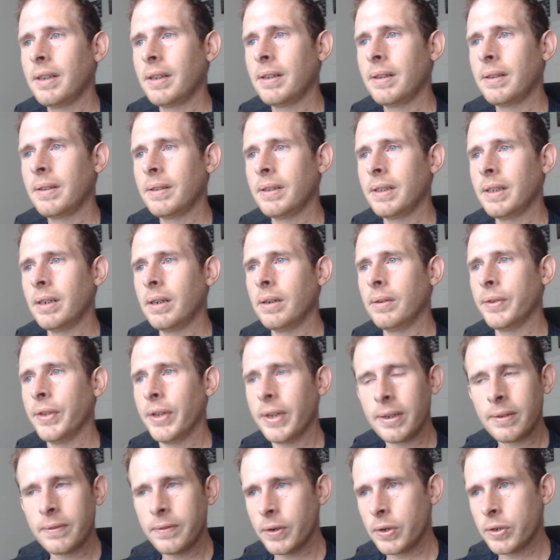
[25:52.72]
You know
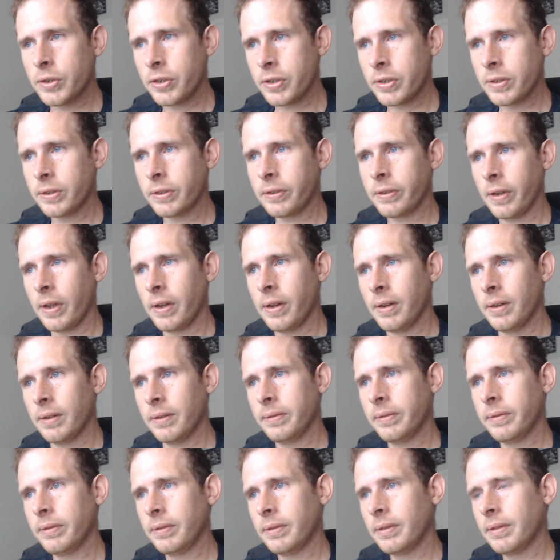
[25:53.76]
their versions
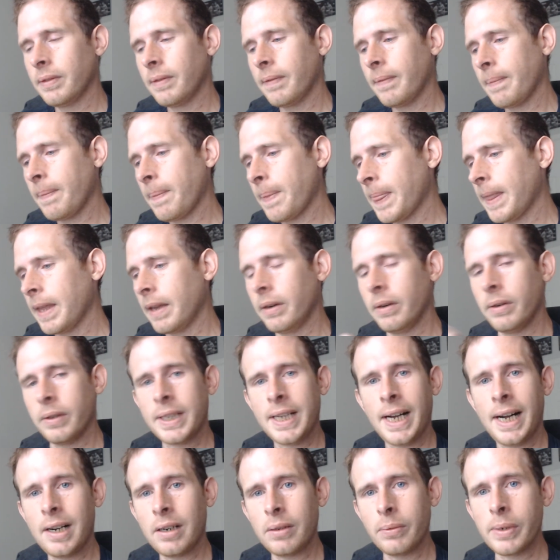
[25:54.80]
of you know
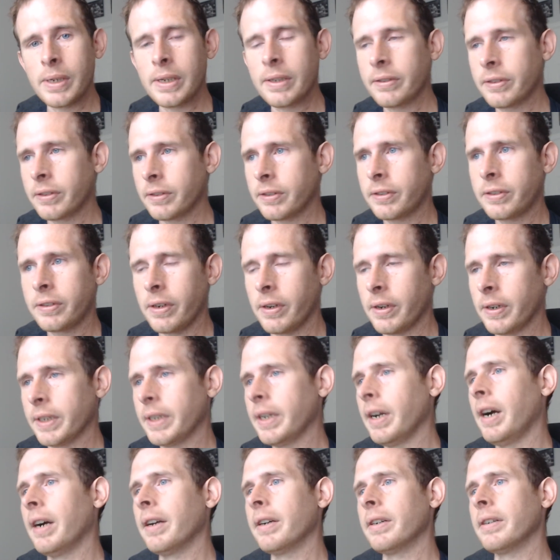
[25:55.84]
Kyle Reese and Sarah
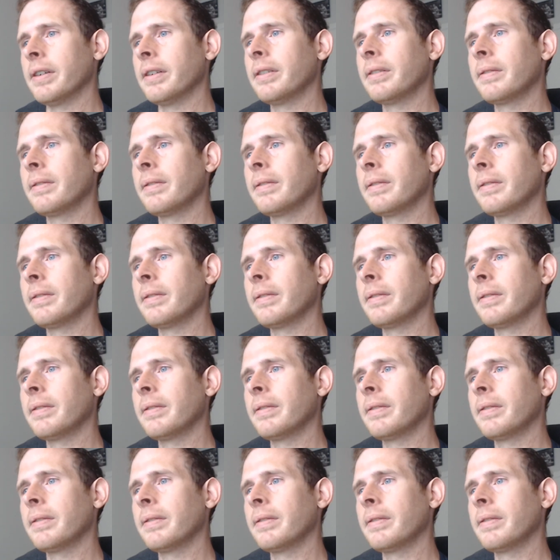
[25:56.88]
Connor.